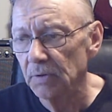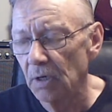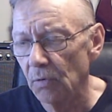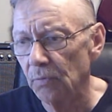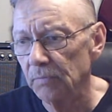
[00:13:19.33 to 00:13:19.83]

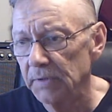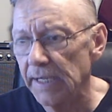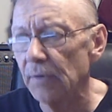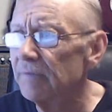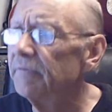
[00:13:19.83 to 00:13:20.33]

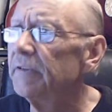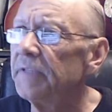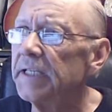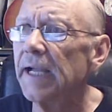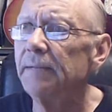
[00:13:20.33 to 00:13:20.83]

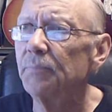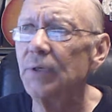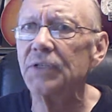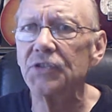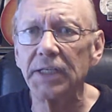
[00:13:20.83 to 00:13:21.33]

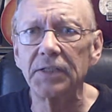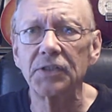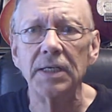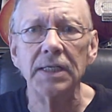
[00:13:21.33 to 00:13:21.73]
159.6.